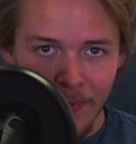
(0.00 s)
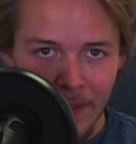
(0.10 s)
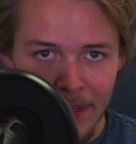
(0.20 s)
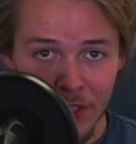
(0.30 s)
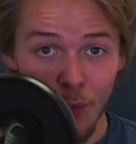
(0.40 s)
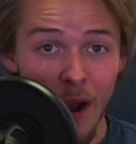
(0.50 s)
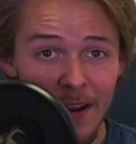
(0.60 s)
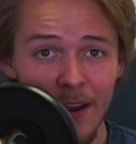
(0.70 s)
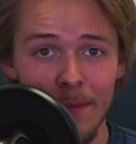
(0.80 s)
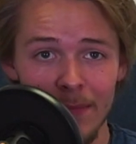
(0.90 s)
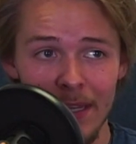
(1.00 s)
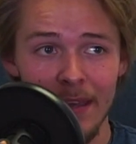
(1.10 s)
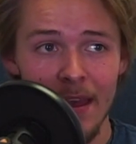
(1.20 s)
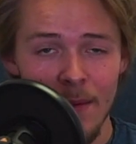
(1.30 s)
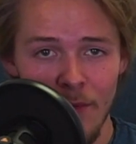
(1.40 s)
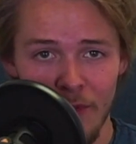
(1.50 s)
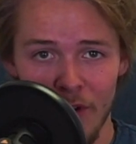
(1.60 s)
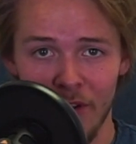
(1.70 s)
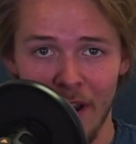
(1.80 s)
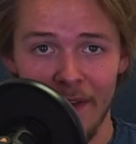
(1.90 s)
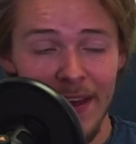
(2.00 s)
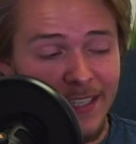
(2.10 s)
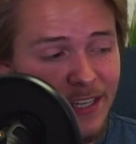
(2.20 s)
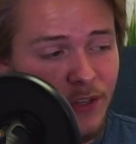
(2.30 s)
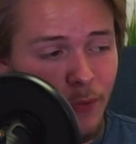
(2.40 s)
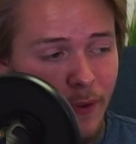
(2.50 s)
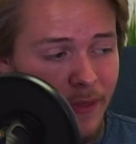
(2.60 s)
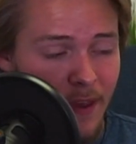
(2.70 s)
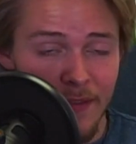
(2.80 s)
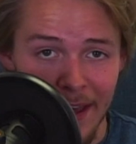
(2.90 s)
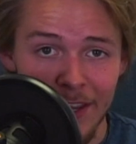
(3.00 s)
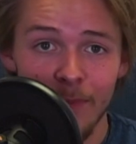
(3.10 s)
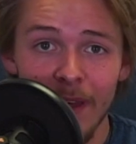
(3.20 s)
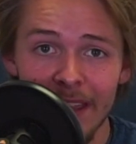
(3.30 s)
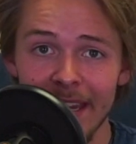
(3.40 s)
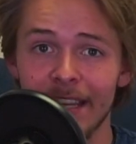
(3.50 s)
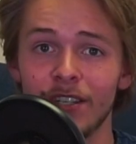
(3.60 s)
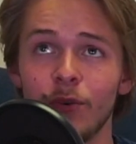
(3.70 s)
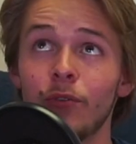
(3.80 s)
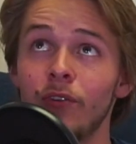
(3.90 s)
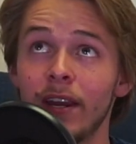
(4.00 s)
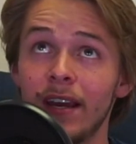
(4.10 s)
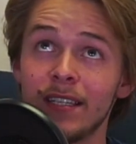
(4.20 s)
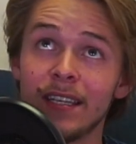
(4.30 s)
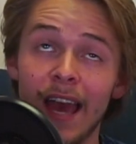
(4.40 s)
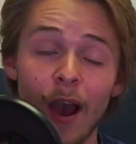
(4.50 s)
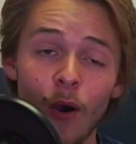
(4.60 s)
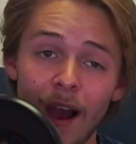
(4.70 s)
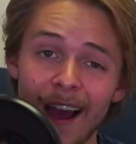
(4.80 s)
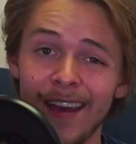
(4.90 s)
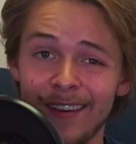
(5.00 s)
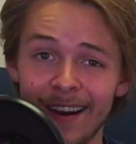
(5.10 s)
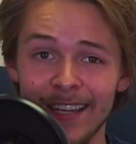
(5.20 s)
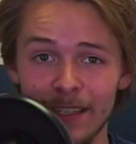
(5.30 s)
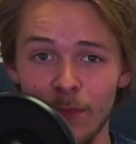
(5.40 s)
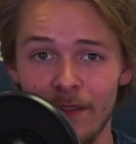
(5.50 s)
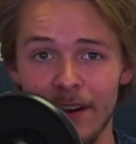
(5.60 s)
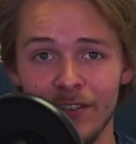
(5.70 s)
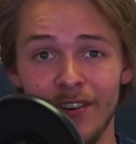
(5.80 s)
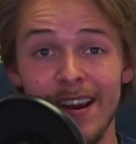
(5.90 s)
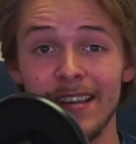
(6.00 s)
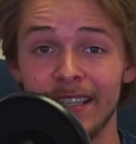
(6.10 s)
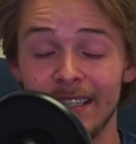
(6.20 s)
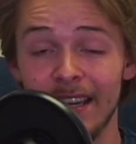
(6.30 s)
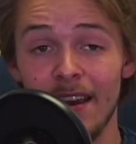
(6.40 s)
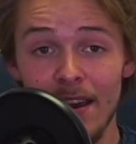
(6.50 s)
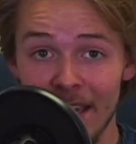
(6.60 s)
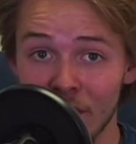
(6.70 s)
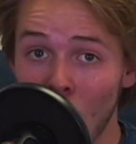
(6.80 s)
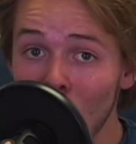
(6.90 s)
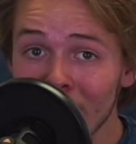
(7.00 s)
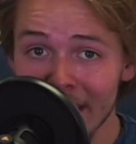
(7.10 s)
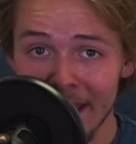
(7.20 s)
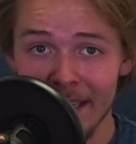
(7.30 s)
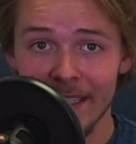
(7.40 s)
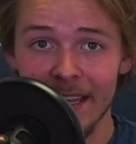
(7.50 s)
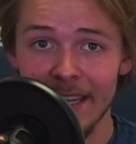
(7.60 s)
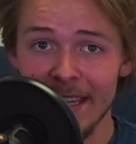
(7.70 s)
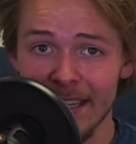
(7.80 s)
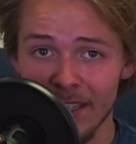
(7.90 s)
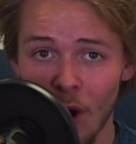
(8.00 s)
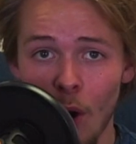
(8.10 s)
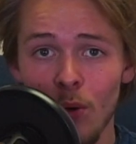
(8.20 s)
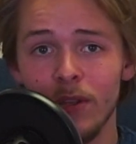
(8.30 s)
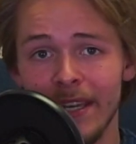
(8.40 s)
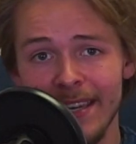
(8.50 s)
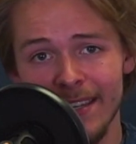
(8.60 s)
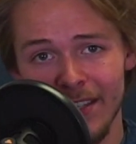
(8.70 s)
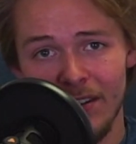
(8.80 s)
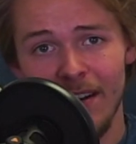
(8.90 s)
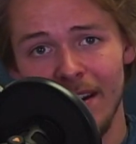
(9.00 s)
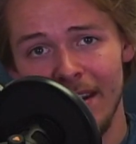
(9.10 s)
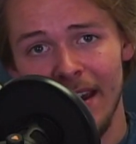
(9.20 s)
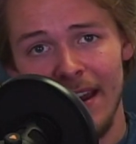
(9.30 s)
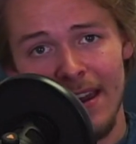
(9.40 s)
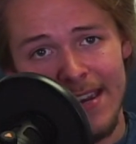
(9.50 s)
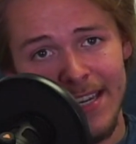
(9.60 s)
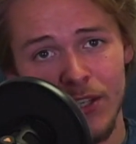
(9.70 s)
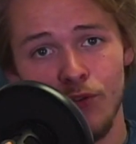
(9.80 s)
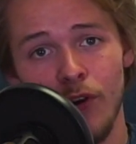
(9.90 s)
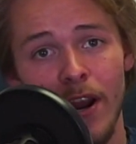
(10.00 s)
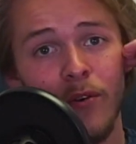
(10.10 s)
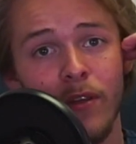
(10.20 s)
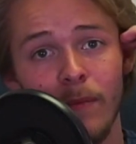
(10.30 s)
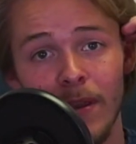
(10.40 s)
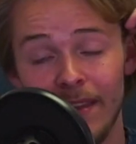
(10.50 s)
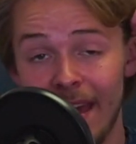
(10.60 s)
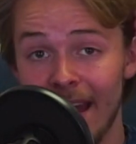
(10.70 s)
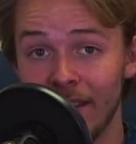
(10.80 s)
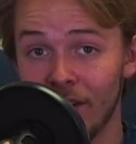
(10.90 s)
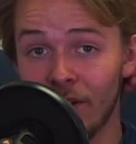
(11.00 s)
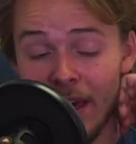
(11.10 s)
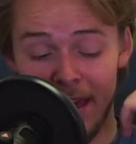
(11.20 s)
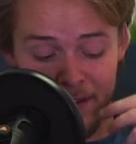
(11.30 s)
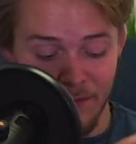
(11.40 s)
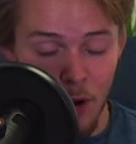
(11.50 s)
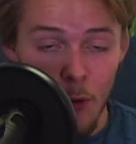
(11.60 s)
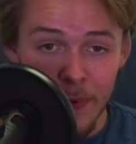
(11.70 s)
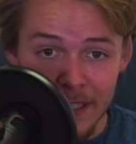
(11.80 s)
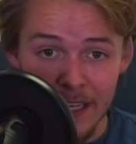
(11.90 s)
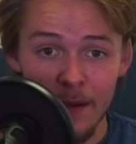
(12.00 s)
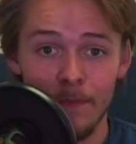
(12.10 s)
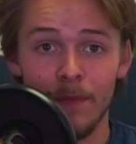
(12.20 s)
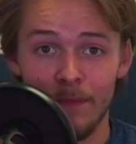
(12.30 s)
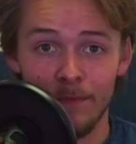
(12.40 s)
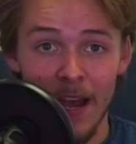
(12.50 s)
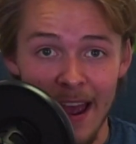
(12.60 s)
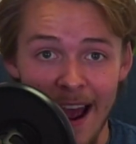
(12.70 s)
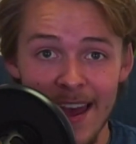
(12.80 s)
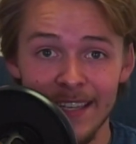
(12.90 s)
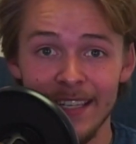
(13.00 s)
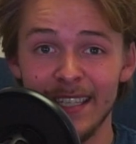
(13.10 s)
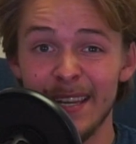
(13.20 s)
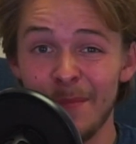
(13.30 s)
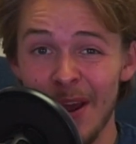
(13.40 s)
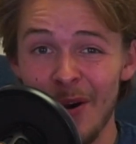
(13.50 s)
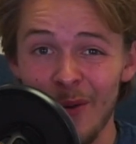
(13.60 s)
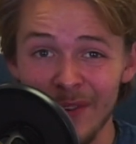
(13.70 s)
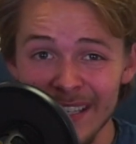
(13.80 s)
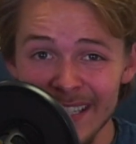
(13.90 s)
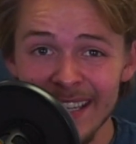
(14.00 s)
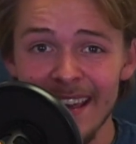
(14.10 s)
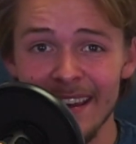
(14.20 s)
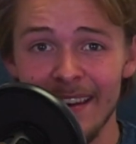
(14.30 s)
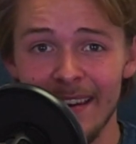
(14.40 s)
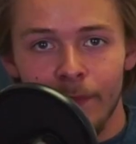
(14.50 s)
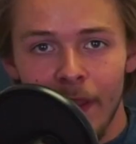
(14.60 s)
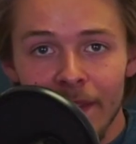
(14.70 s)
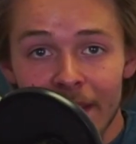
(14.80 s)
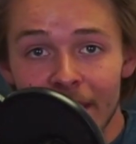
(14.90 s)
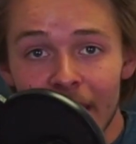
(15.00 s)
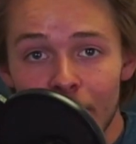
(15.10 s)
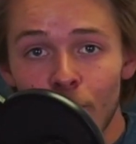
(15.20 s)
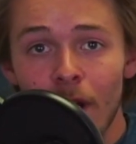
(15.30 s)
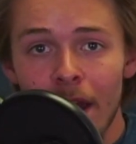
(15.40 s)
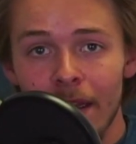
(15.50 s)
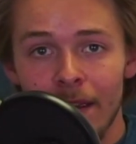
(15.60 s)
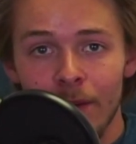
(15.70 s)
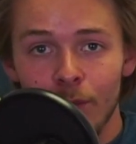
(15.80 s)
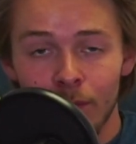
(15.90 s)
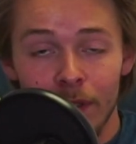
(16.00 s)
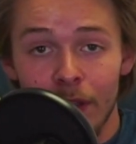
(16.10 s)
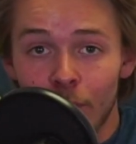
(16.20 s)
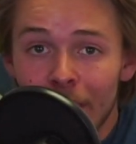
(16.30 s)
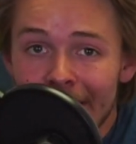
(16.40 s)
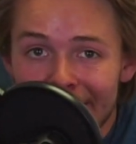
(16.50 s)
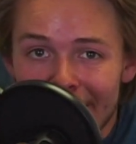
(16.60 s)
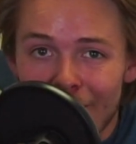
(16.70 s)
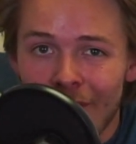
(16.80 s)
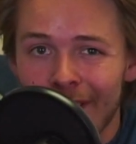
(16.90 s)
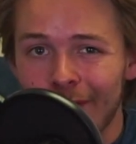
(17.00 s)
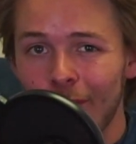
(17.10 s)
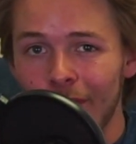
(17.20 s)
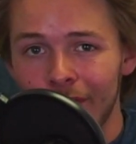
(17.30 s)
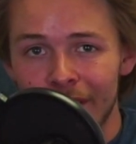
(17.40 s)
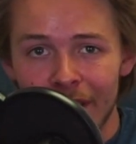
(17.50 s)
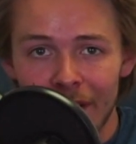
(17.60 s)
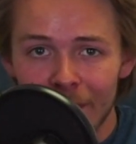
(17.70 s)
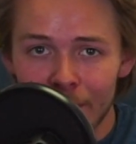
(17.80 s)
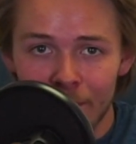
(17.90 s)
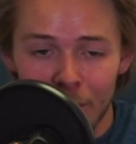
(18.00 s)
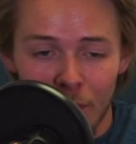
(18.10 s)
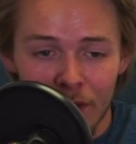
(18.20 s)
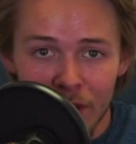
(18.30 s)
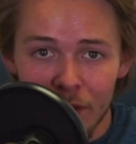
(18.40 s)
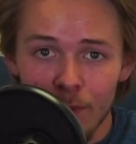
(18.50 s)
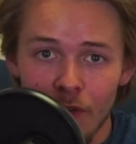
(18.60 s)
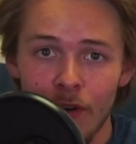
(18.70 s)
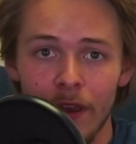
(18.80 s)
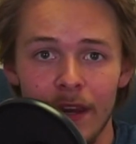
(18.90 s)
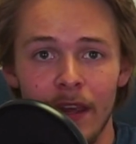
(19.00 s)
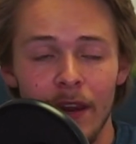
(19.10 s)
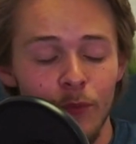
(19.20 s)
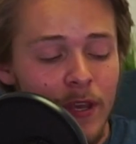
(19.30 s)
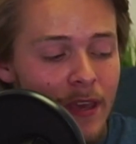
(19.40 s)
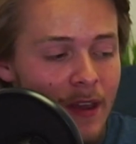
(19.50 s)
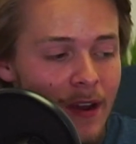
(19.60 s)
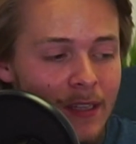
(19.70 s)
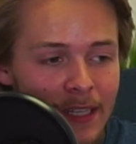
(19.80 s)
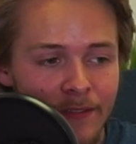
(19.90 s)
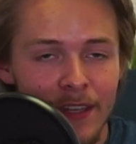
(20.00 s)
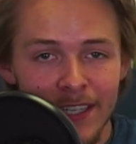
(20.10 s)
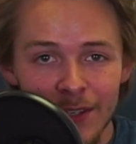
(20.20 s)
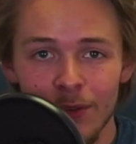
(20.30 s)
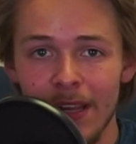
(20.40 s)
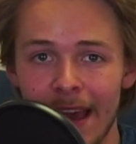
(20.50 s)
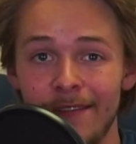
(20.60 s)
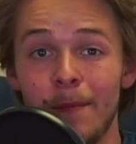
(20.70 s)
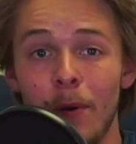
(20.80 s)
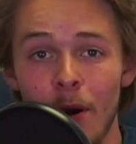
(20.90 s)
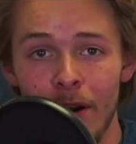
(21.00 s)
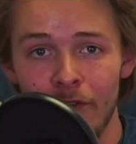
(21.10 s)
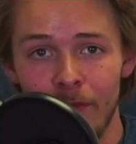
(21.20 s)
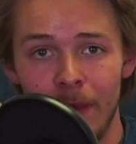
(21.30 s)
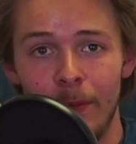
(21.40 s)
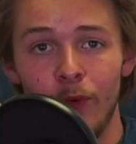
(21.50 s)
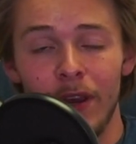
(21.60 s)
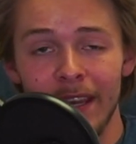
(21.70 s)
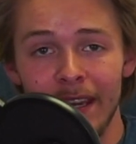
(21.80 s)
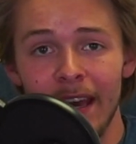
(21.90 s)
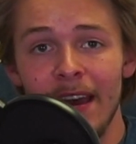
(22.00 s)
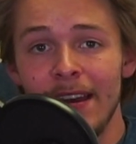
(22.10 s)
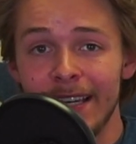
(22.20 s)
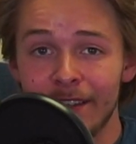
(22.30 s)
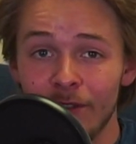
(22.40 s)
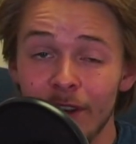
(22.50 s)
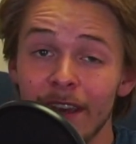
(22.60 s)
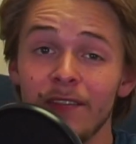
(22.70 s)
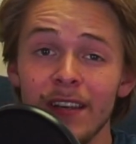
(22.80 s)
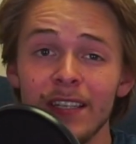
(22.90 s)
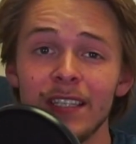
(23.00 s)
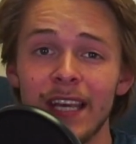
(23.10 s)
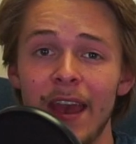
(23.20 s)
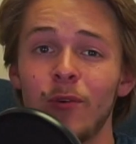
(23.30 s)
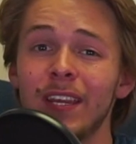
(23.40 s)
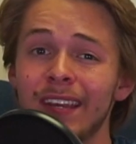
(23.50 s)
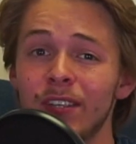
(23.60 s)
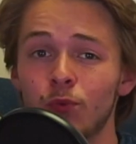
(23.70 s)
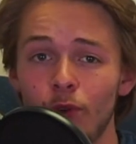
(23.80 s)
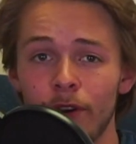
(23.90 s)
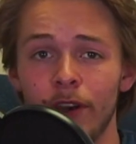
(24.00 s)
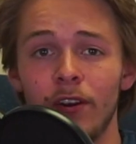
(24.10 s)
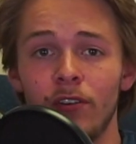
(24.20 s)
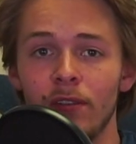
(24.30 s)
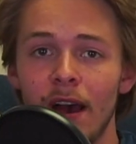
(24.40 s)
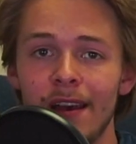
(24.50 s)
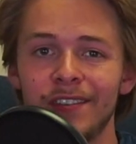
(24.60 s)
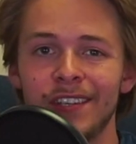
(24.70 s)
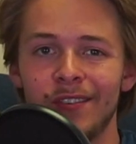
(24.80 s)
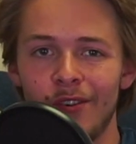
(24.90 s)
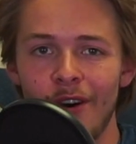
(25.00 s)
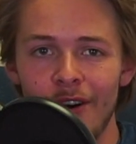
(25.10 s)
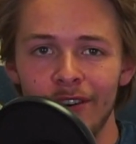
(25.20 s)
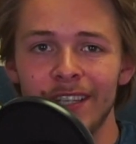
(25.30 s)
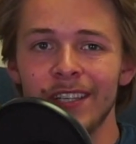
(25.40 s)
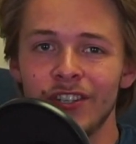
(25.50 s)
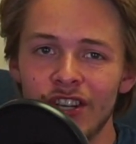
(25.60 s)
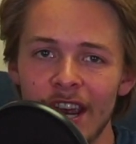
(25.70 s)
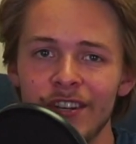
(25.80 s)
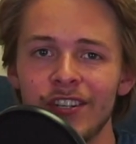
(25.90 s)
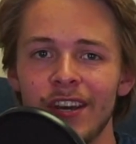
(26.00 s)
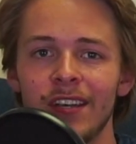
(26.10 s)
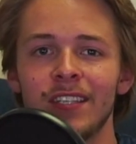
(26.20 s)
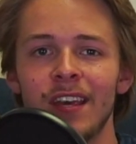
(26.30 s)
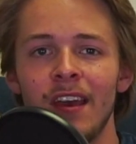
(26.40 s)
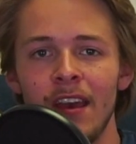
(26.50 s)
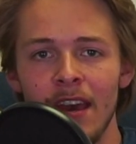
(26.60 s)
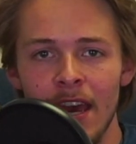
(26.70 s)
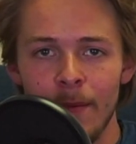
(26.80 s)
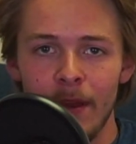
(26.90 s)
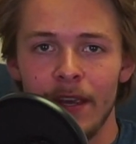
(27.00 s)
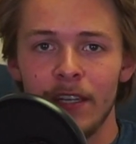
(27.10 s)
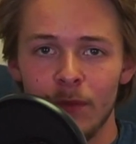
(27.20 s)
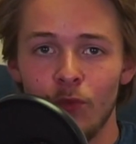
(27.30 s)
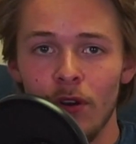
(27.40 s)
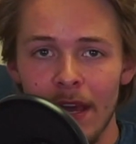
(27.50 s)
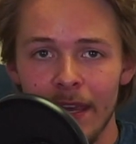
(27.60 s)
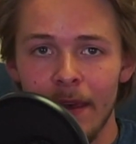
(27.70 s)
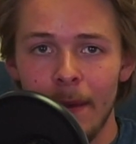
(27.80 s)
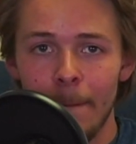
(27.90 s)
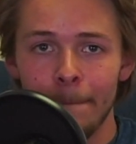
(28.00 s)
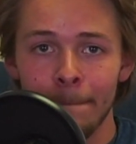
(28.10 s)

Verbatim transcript: So walk humbly before your God. And that's to do with that humility. It has to do with recognizing how high God is above us, recognizes his holiness, that he is holy, he is good, he's greater than me. And that, you know, that opens up my eyes to see my own sin. In the same way, we live in a broken world, you know, we're still broken, and we cannot live this new life apart from him. We need his forgiveness, and we need his work in our lives, in our hearts. He's changing us and making us more like him.